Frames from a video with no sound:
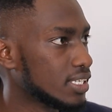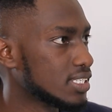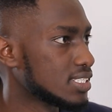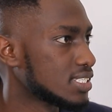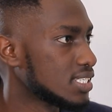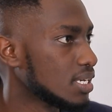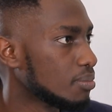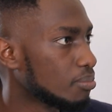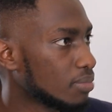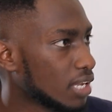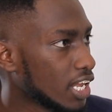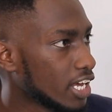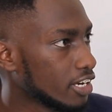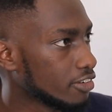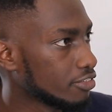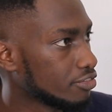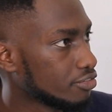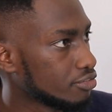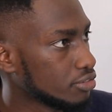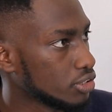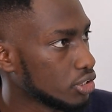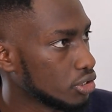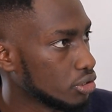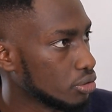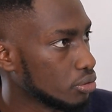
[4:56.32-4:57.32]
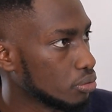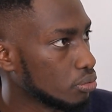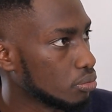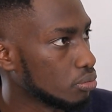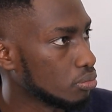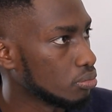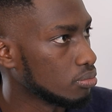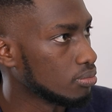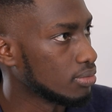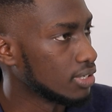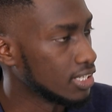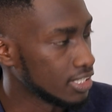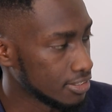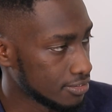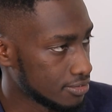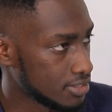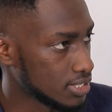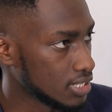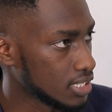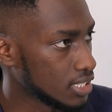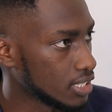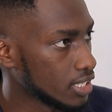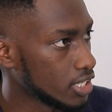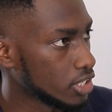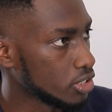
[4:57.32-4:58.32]
the same life you lived
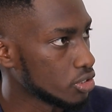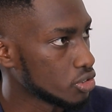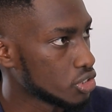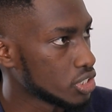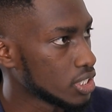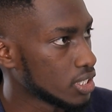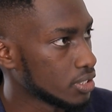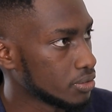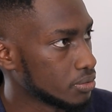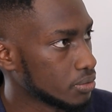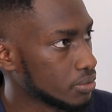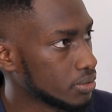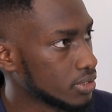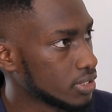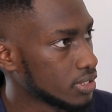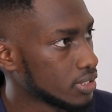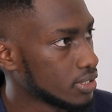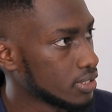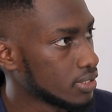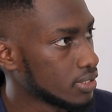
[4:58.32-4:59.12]
in your childhood.